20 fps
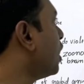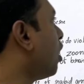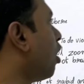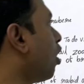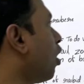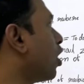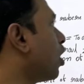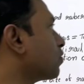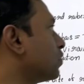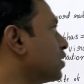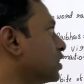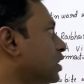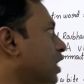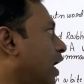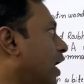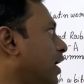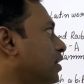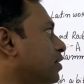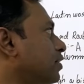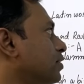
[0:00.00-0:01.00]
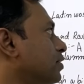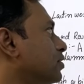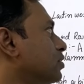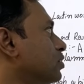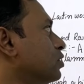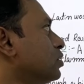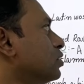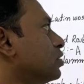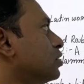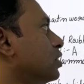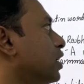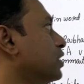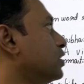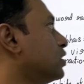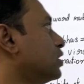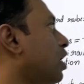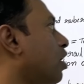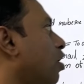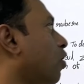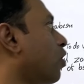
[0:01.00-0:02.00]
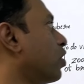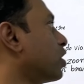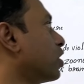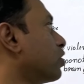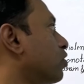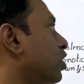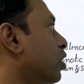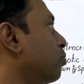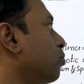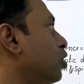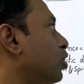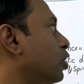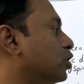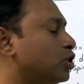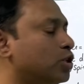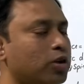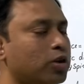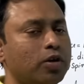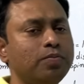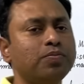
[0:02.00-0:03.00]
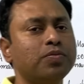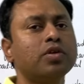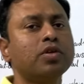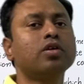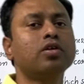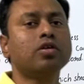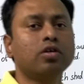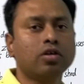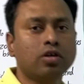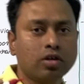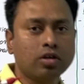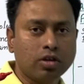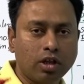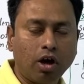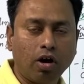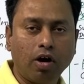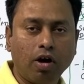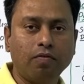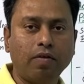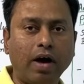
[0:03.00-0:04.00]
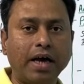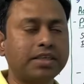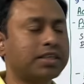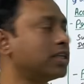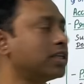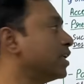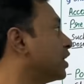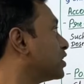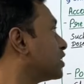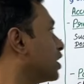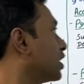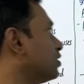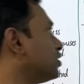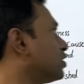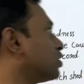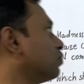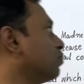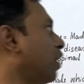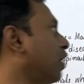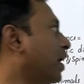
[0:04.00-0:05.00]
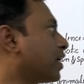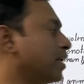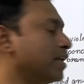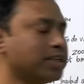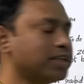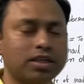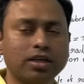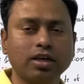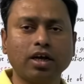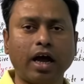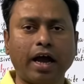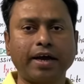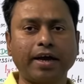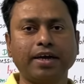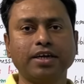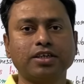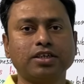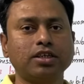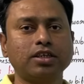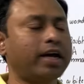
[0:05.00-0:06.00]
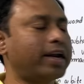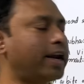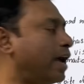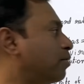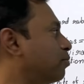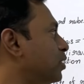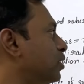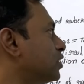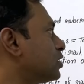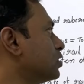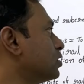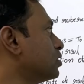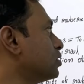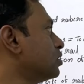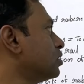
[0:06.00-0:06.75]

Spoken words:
Along with that is the, according to WHO, the vaccination against the rabies,